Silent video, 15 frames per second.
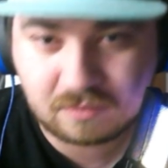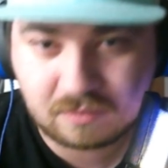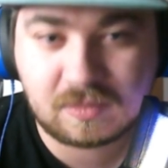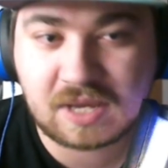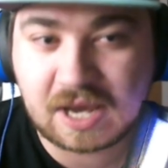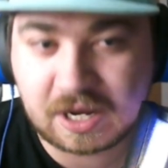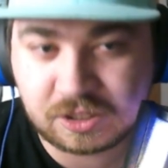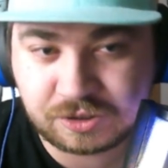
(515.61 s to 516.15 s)

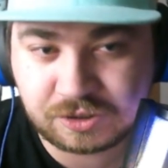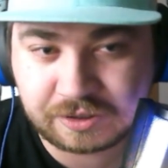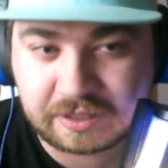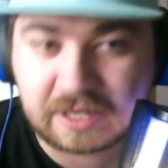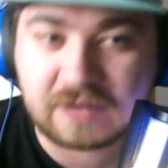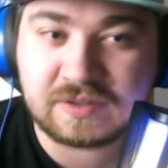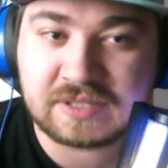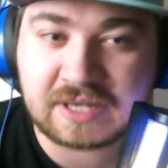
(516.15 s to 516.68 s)
Conjuring
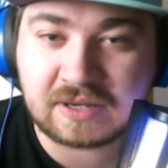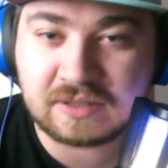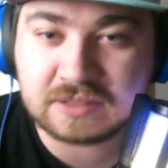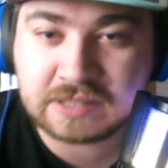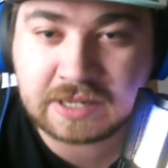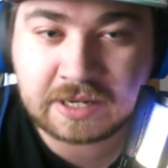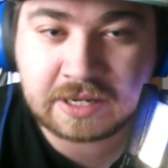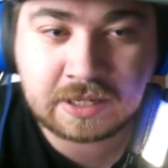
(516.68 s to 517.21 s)
House down the
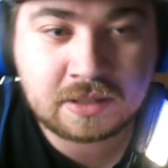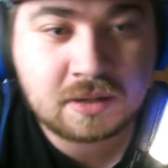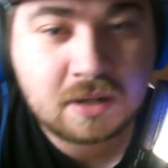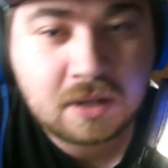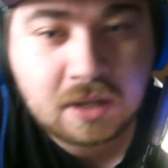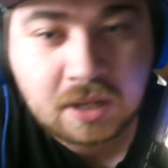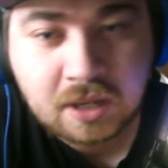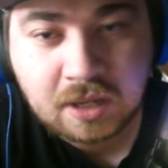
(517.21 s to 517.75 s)
line.
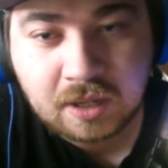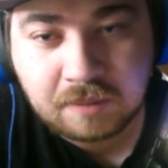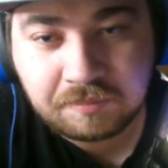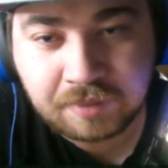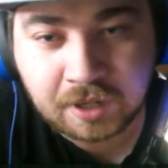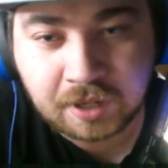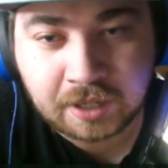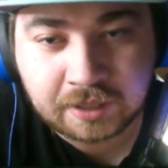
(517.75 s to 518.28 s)

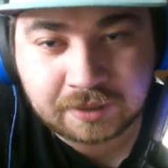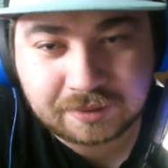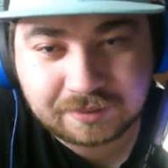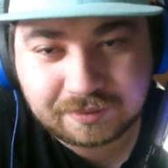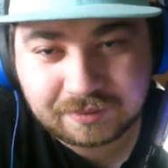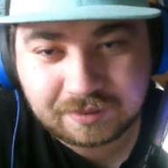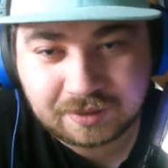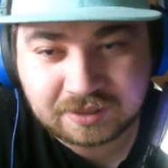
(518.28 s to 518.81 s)
But
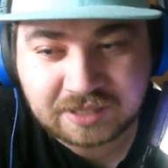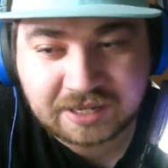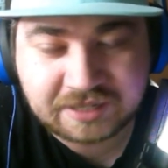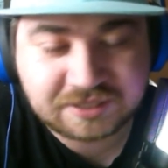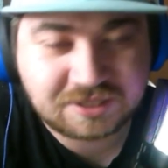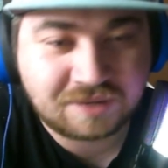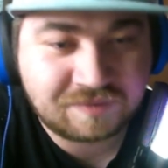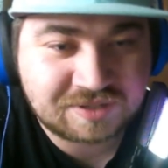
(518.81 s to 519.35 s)
a lot of
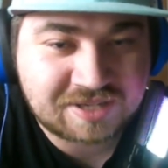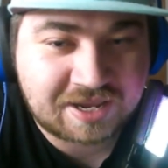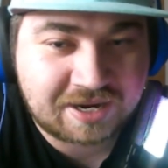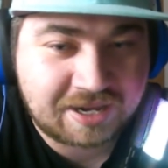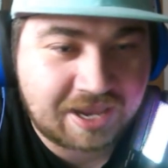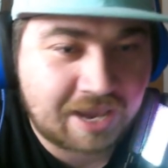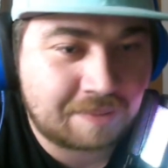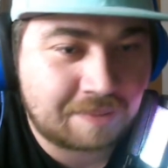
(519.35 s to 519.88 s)
stuff is
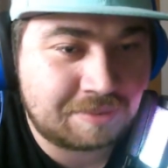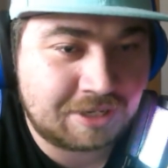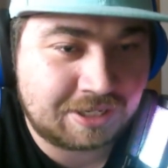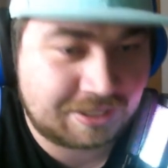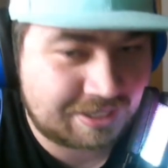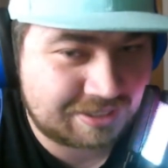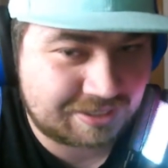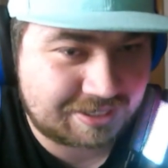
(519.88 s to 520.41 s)
kind of
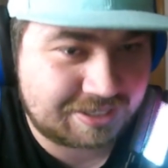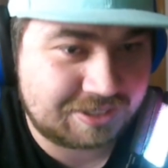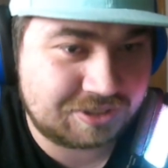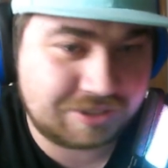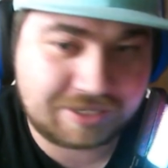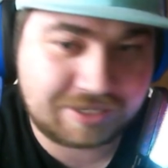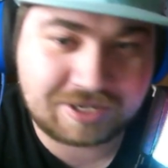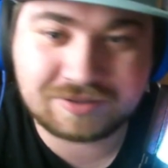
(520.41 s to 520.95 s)
happening at the
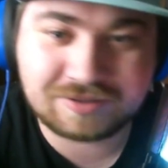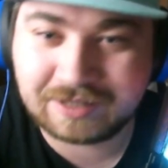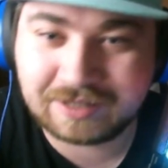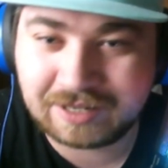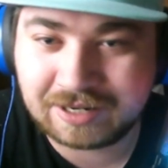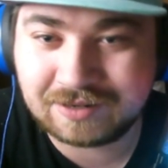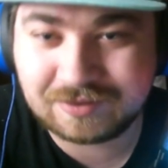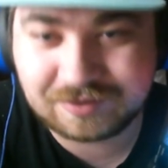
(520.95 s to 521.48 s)
Conjuring House right
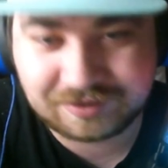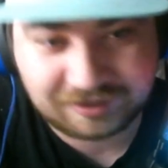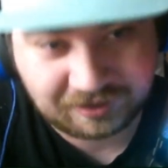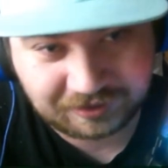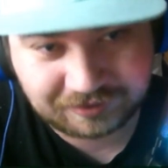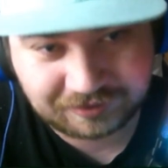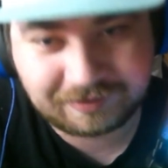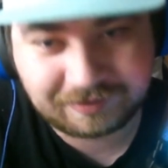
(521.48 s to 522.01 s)
now.
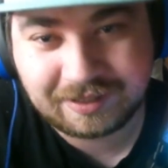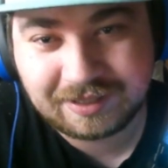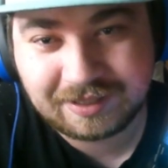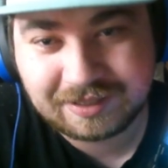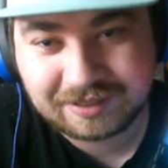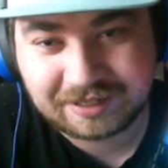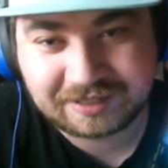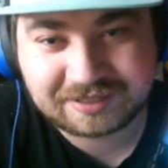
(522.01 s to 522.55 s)
So,
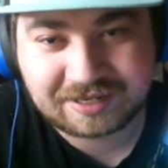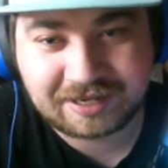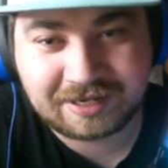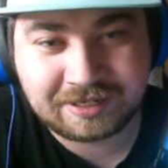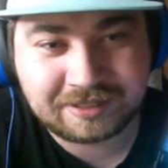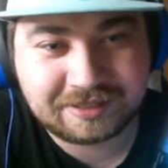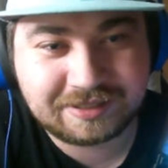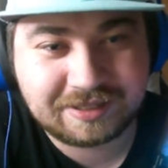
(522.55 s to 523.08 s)
that's kind
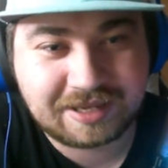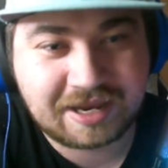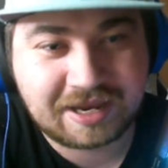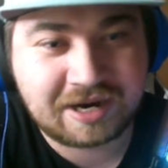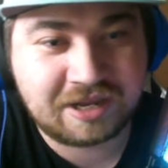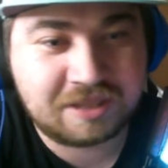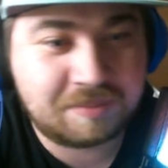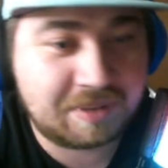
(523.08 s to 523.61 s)
of
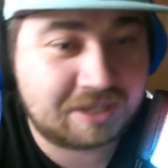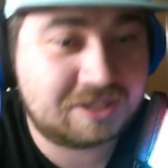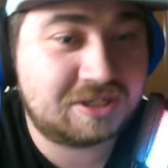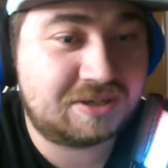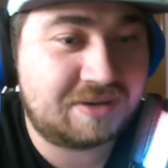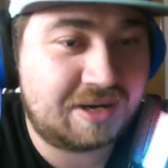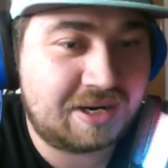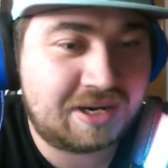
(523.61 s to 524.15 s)
out of the
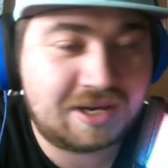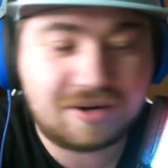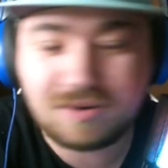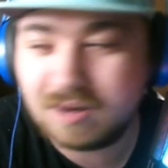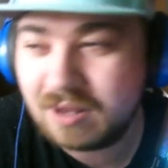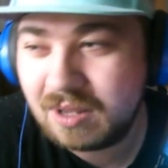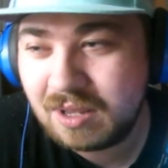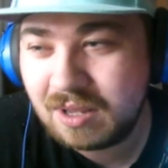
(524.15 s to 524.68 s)
picture right
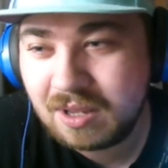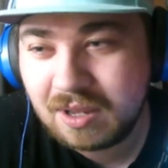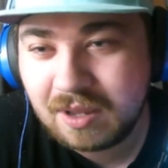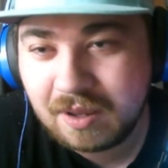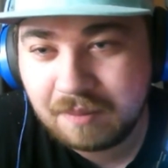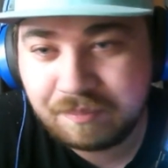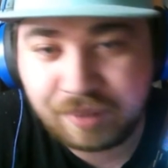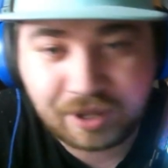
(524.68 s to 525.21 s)
now.
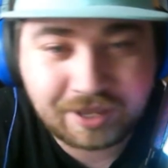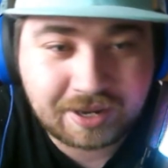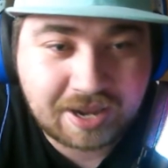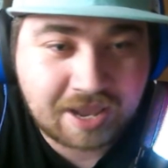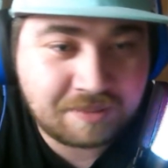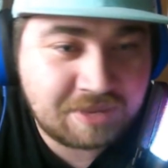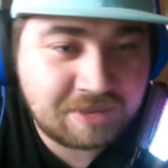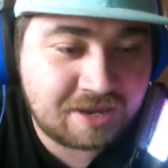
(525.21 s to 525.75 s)
But,
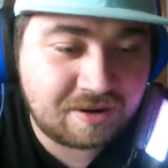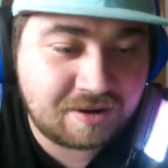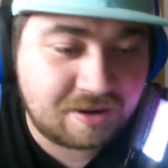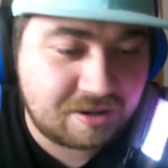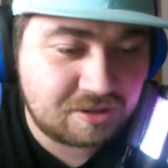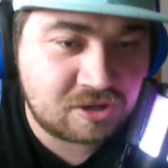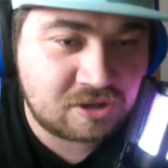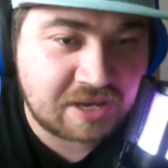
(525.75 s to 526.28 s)
I mean,
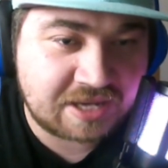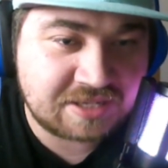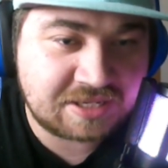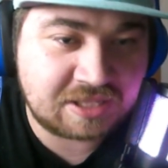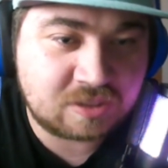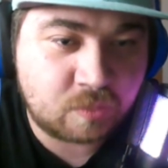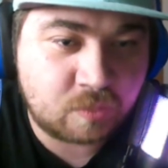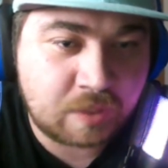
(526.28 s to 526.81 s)
you guys
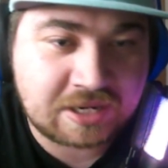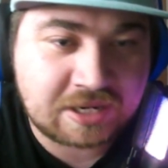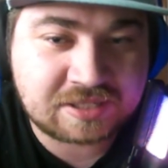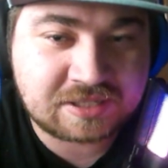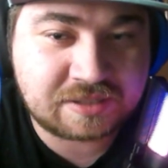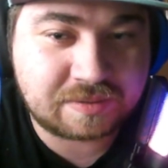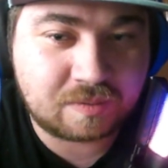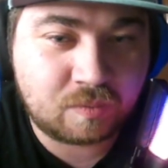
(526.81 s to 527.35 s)
get to
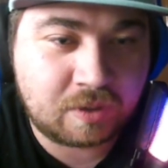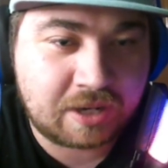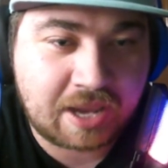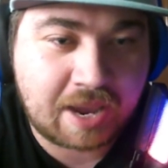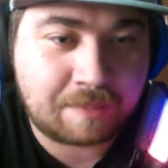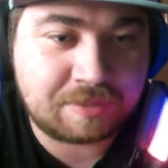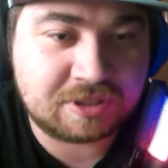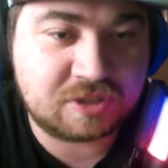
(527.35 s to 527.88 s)
witness what
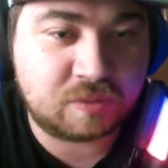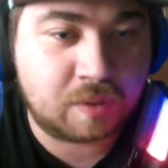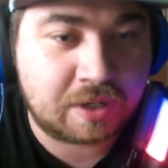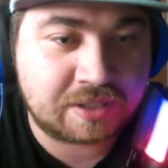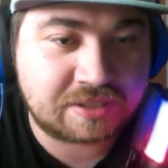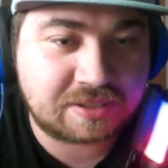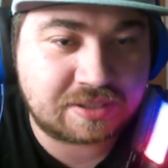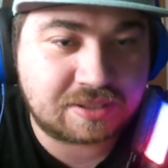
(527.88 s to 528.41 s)
happened to
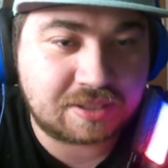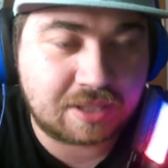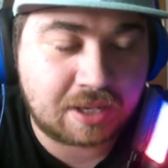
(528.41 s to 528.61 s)
us.